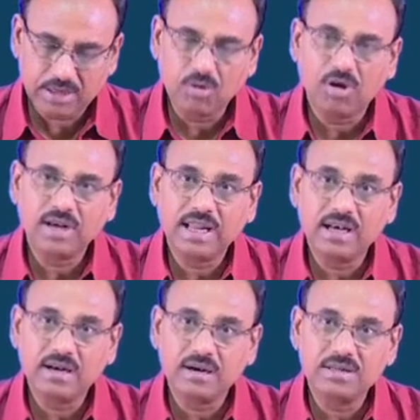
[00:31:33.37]
go on
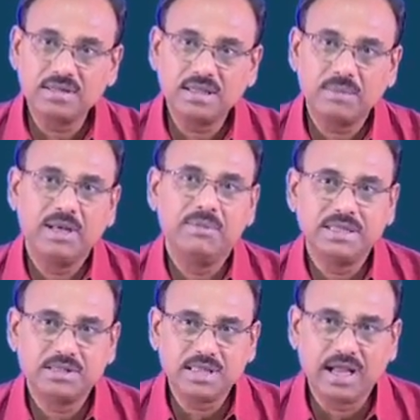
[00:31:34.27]
increasing the mini
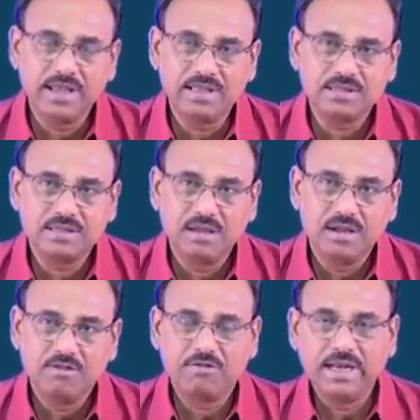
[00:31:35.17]
batch size,
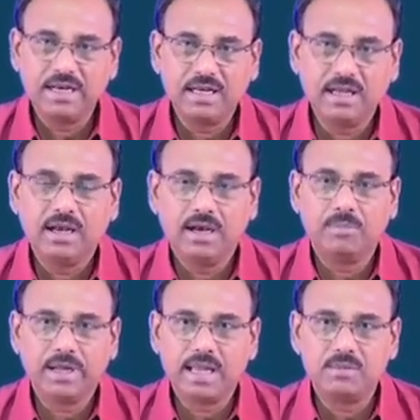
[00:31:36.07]
finally it
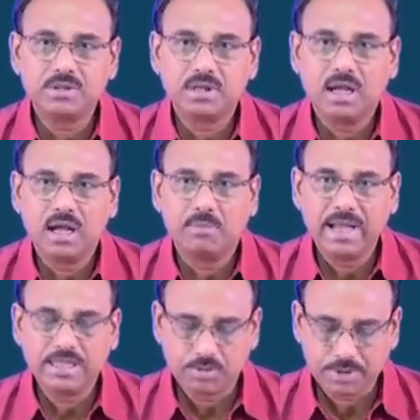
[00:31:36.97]
becomes a
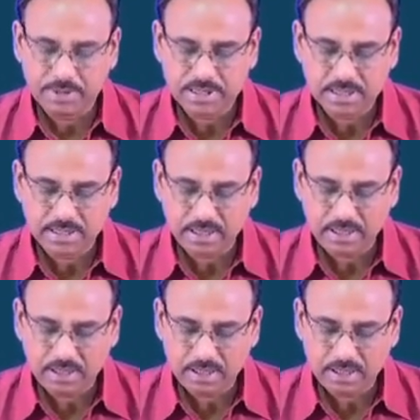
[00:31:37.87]
batch optimization technique.